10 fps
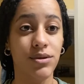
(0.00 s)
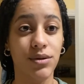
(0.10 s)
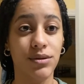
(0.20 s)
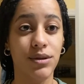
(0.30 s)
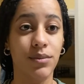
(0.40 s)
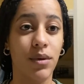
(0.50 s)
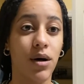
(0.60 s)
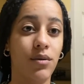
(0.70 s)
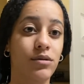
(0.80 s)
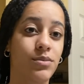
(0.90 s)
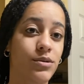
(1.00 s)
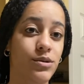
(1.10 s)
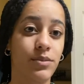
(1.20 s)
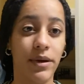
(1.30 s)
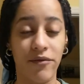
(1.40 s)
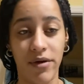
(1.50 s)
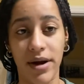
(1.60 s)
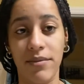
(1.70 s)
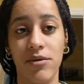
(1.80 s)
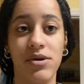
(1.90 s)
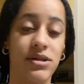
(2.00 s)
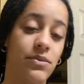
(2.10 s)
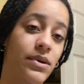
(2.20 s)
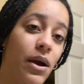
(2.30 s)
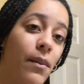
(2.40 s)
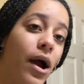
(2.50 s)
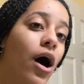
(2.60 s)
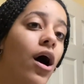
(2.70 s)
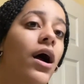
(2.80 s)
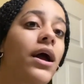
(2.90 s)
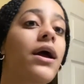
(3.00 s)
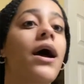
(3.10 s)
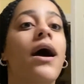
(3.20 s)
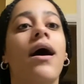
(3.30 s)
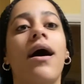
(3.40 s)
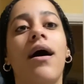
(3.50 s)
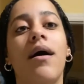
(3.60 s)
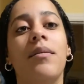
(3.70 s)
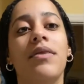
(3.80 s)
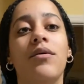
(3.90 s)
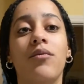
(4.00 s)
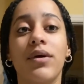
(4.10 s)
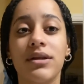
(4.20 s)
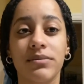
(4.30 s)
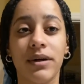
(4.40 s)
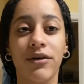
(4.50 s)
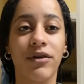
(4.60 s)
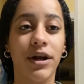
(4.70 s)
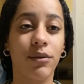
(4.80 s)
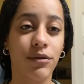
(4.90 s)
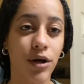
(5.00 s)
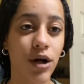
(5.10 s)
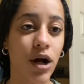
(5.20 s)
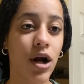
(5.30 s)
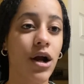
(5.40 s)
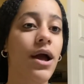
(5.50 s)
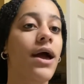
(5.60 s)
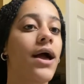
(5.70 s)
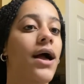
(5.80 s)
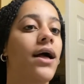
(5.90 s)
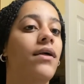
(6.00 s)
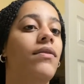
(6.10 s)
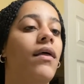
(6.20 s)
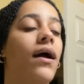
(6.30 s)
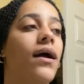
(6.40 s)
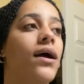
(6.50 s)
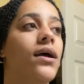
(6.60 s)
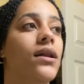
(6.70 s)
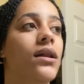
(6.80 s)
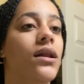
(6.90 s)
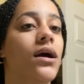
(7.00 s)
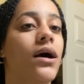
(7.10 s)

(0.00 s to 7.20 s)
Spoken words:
to go to the mall. We were supposed to do Black Friday, but we ended up picking up my aunt, and then we did Black Friday with her, and then